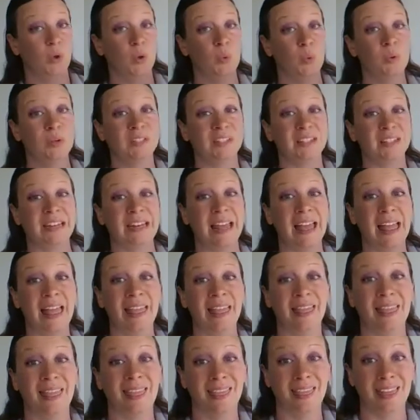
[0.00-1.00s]
Wasn't
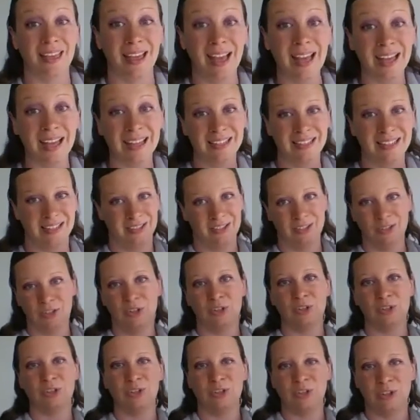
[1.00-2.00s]
that
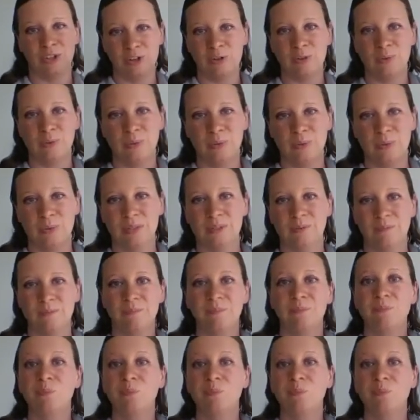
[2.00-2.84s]
good news?